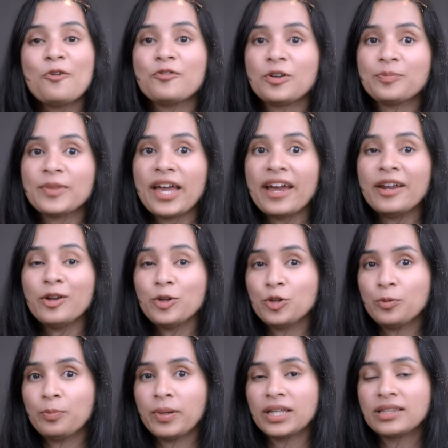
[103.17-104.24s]
From there,
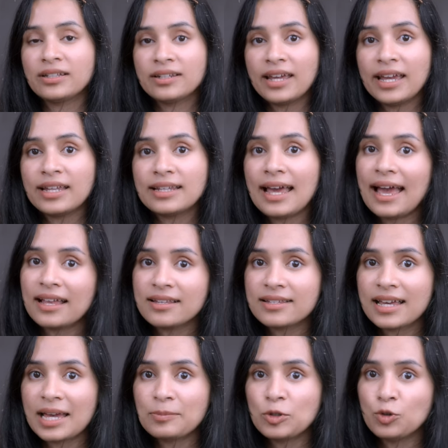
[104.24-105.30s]
you pick the date and
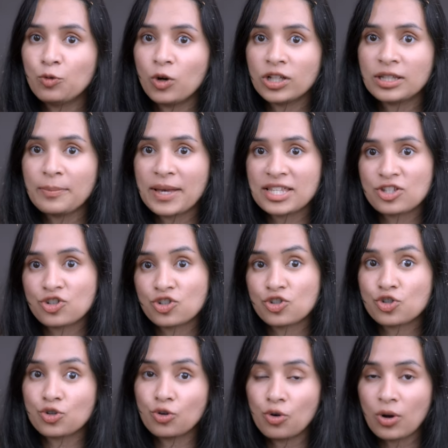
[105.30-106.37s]
time you want the messages
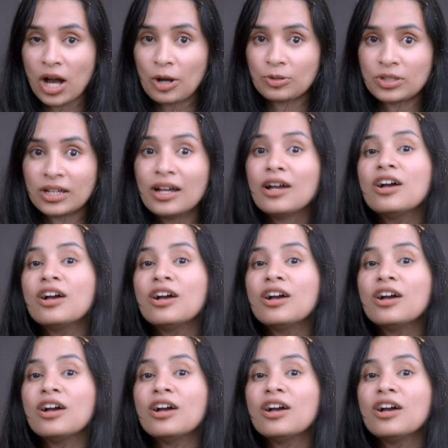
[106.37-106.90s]
to go out.